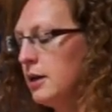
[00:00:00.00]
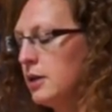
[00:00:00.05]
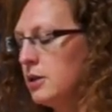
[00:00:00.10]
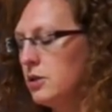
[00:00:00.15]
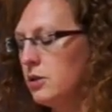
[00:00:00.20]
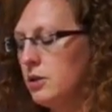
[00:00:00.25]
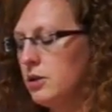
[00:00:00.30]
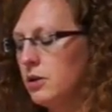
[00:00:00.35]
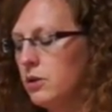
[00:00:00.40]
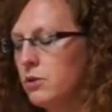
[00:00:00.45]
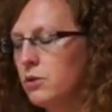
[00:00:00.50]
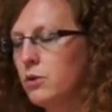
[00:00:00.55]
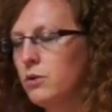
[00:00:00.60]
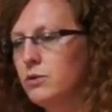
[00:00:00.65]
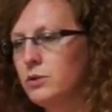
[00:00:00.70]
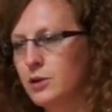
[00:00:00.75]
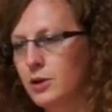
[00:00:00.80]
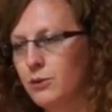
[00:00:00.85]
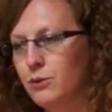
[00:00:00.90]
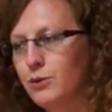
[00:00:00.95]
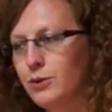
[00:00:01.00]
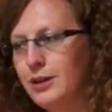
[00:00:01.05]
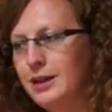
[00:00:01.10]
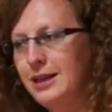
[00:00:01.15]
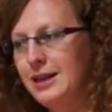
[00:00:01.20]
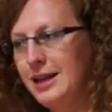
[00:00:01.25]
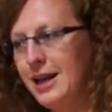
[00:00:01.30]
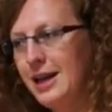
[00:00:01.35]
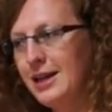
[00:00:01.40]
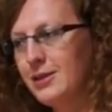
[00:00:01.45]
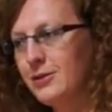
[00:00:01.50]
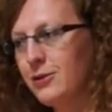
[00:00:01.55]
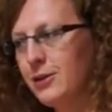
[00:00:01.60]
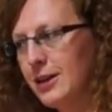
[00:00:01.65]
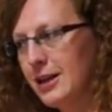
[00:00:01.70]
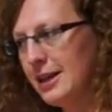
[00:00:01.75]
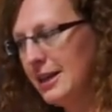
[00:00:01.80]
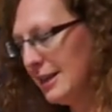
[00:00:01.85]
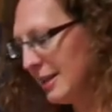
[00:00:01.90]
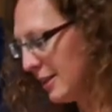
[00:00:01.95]
So the grooves are really nice for
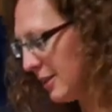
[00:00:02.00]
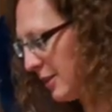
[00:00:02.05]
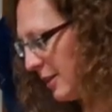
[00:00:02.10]
getting